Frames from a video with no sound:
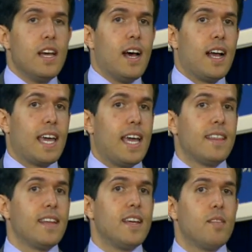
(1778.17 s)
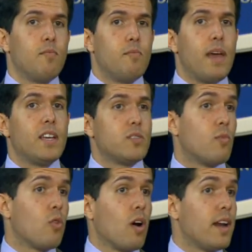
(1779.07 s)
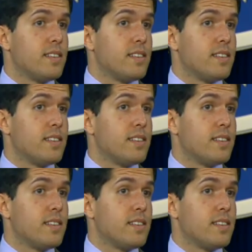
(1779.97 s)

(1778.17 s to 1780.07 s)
a candidate based more on